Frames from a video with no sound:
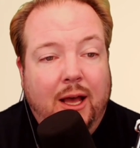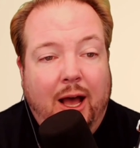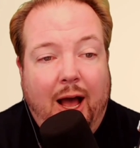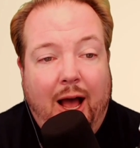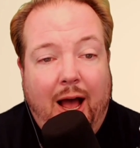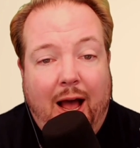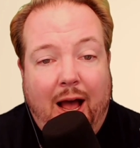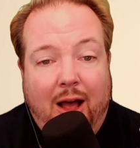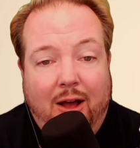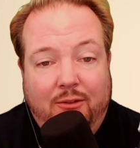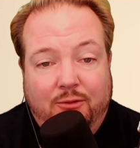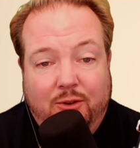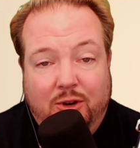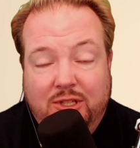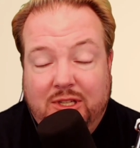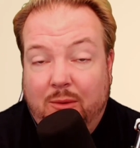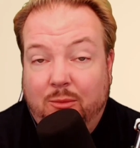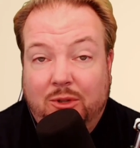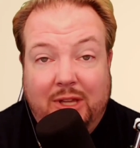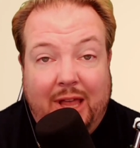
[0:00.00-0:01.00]
For
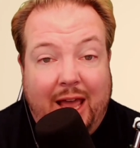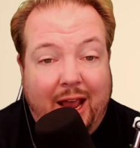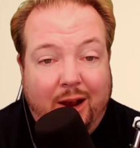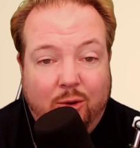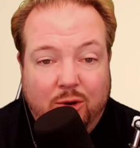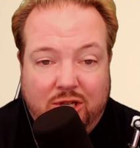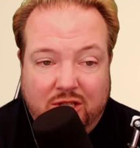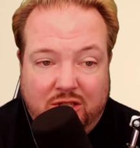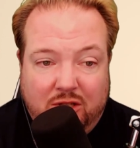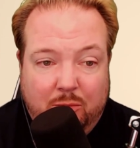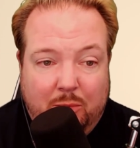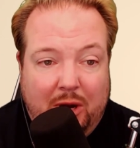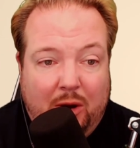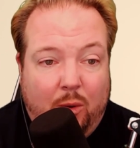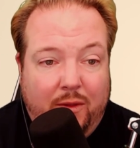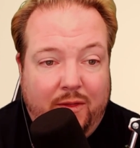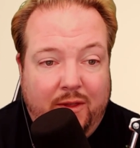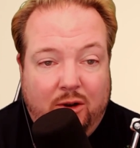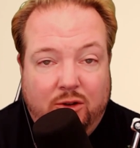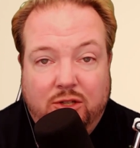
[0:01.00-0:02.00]
example, language is a big
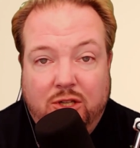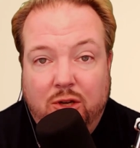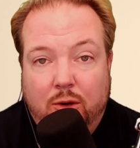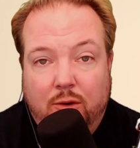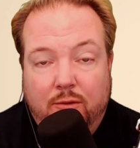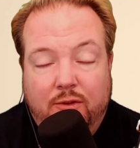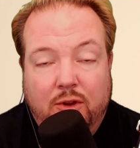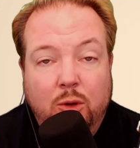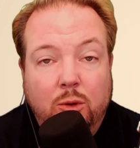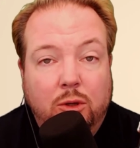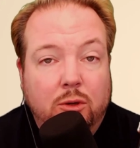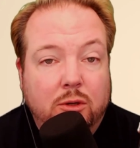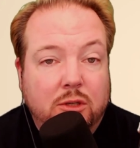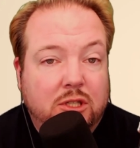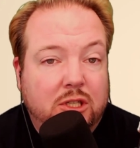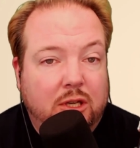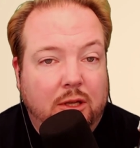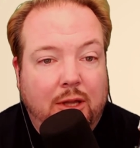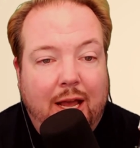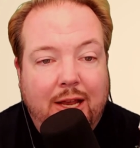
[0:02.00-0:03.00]
one there too. If you learn
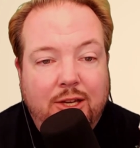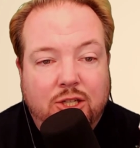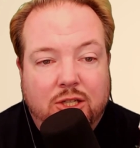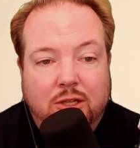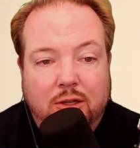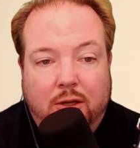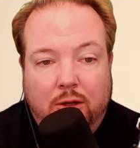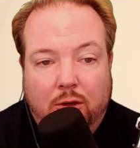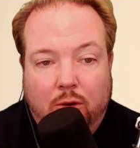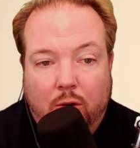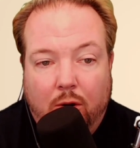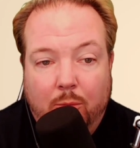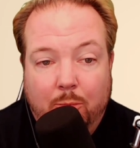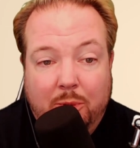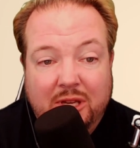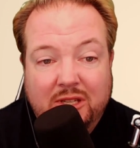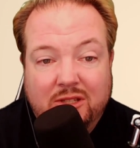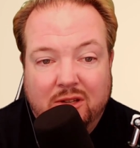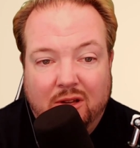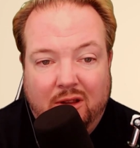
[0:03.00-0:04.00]
Celestial or
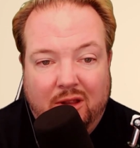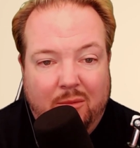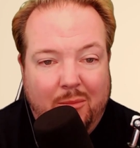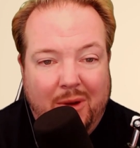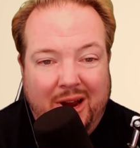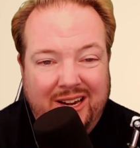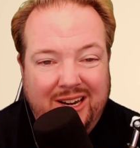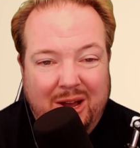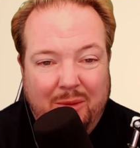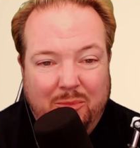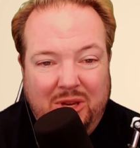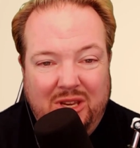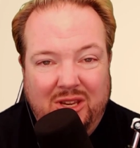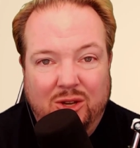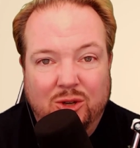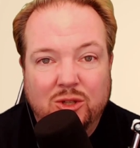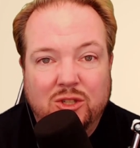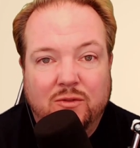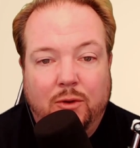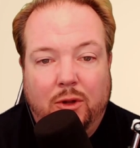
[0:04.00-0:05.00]
Abyssal, it might not be
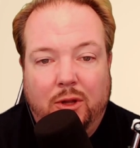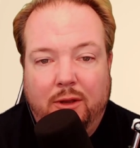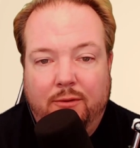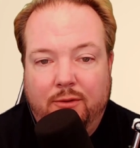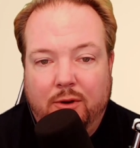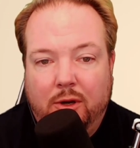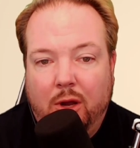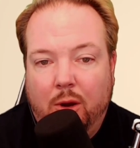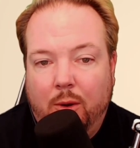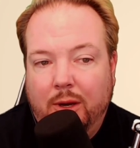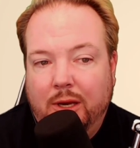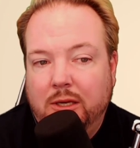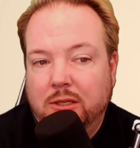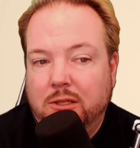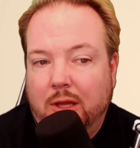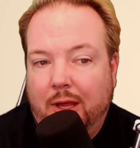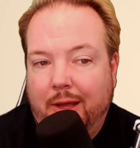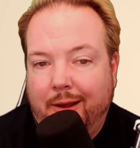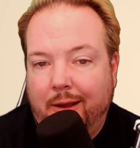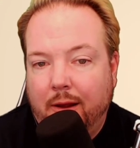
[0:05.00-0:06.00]
useful if you're going
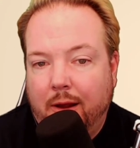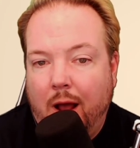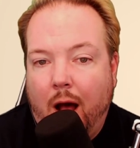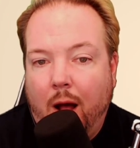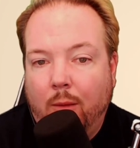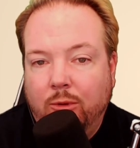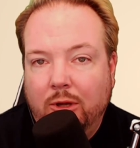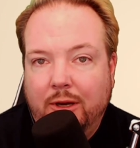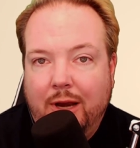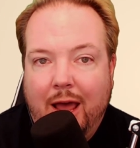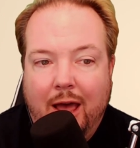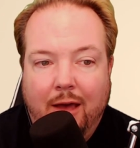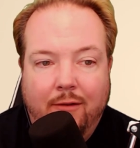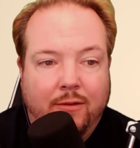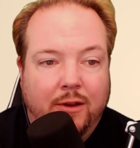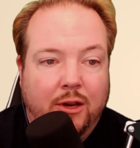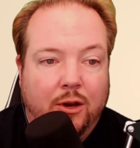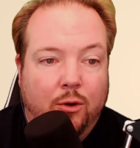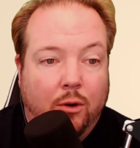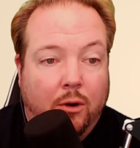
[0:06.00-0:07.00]
into like a Goblin
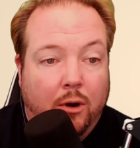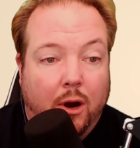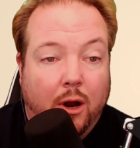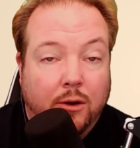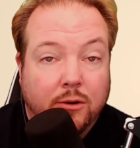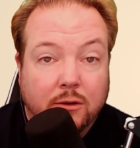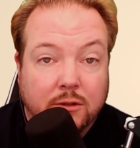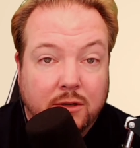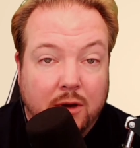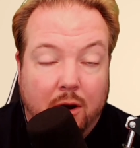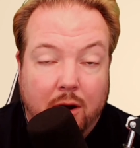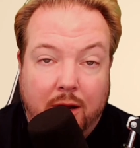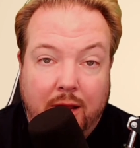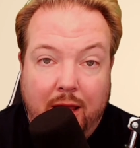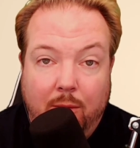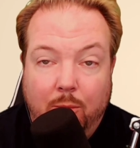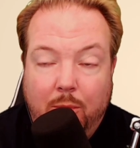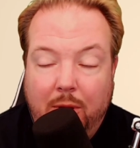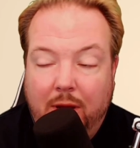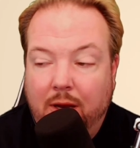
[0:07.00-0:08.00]
heavy or Underdark
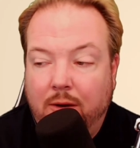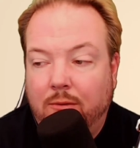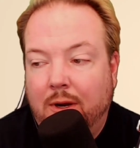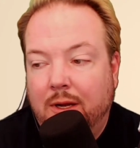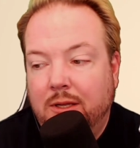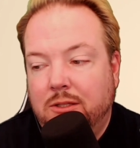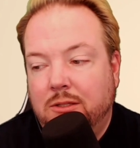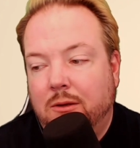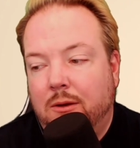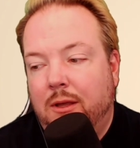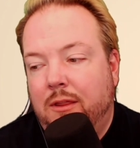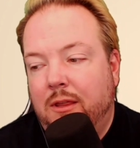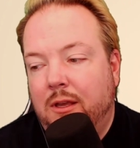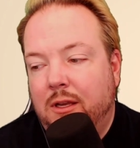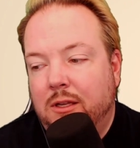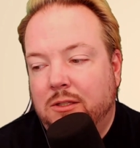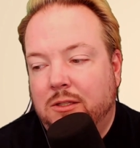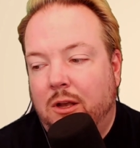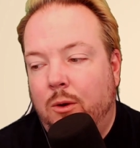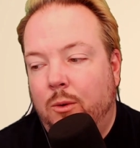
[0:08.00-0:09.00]
campaign, right? So I think
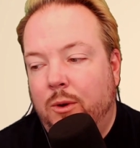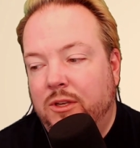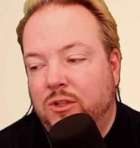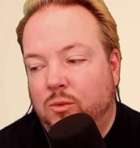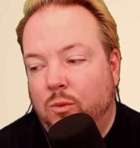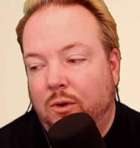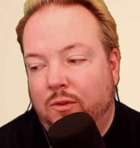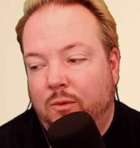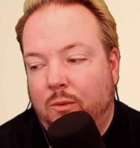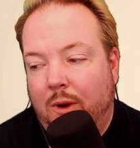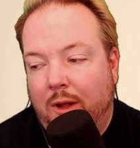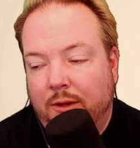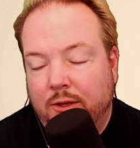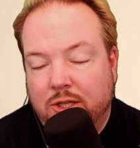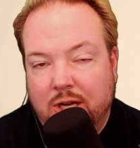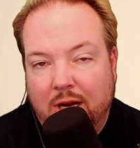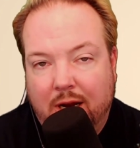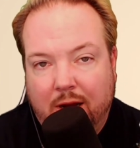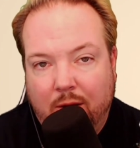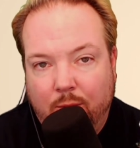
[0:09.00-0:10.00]
it's always worthwhile to
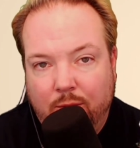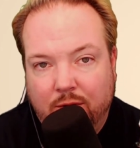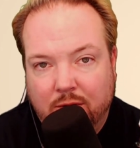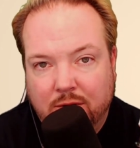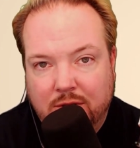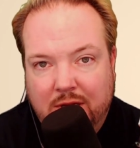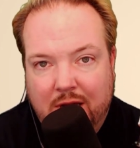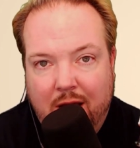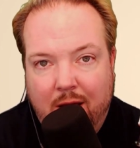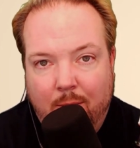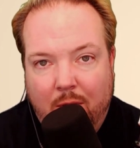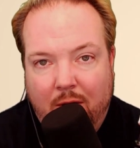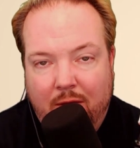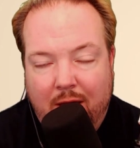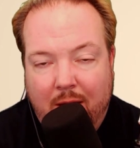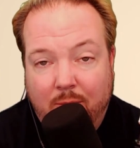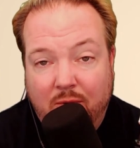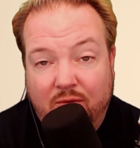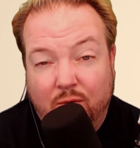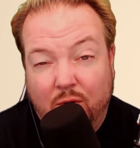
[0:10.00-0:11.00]
check in with your DM on
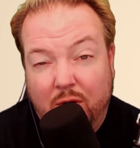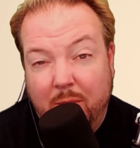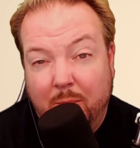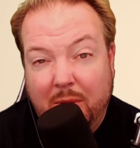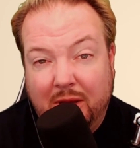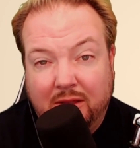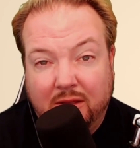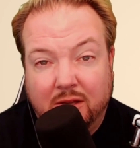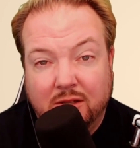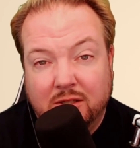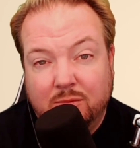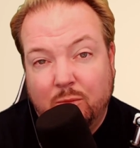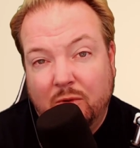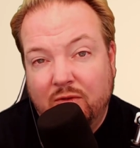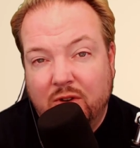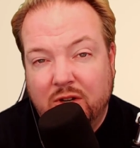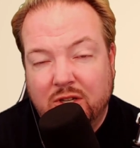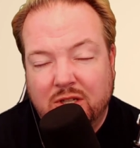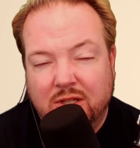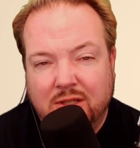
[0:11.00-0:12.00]
that before you pick those
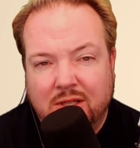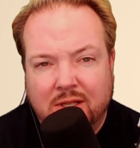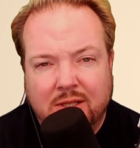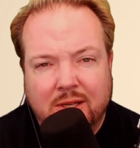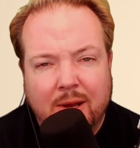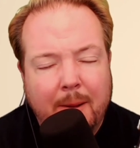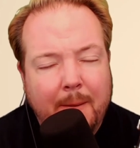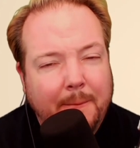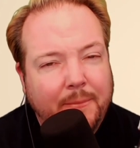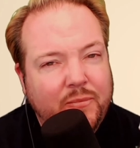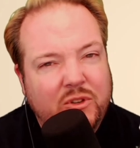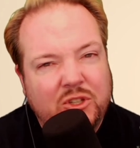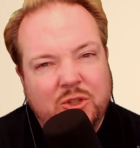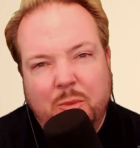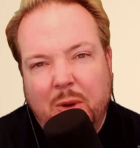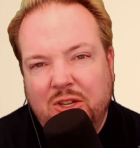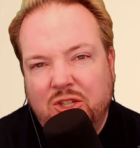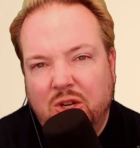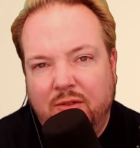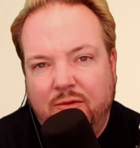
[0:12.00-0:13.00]
proficiencies,
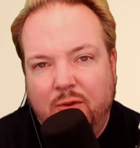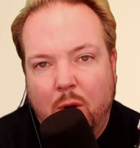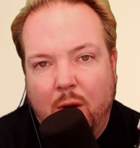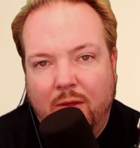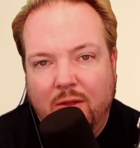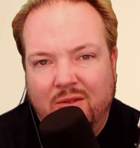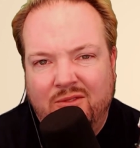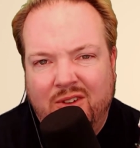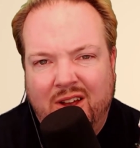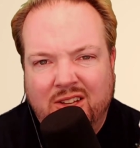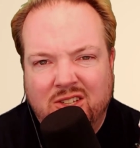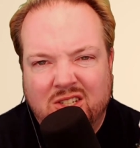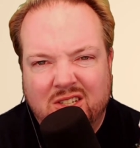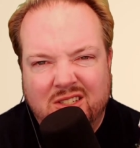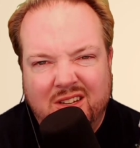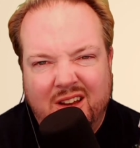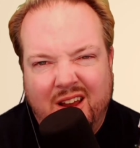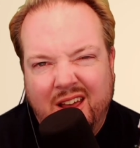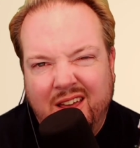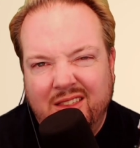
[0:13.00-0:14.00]
especially if you're on the fence.
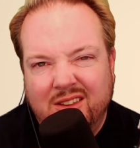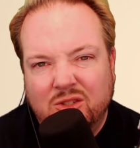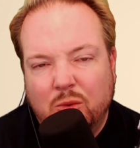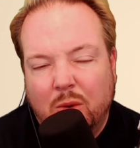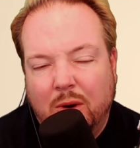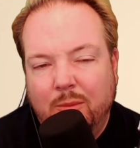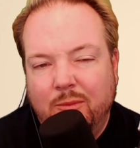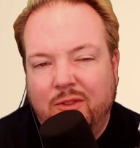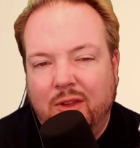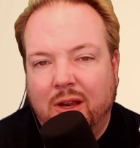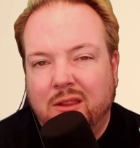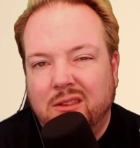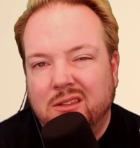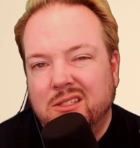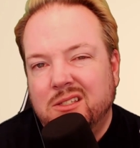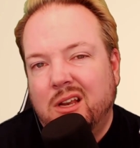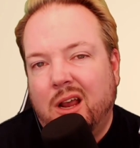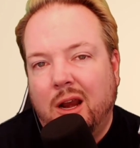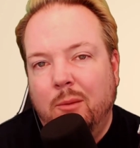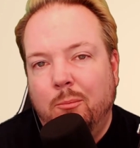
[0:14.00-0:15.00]
Just say, hey, this is what I'm thinking. This
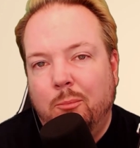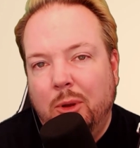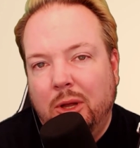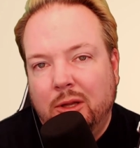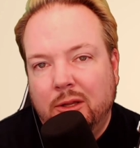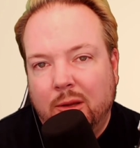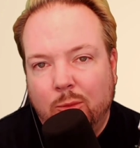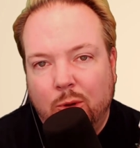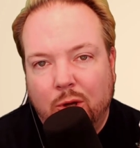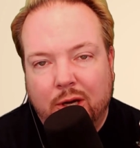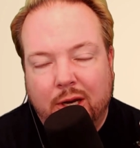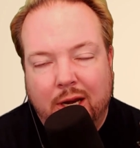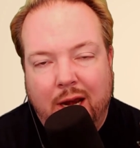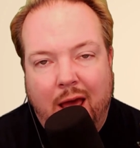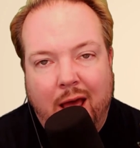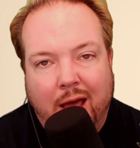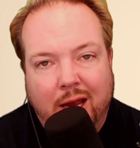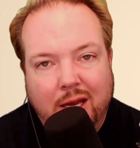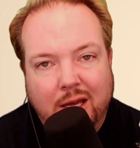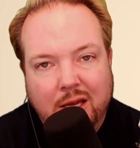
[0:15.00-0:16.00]
is the kind of build I'm looking
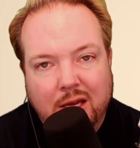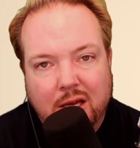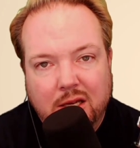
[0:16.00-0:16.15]
at.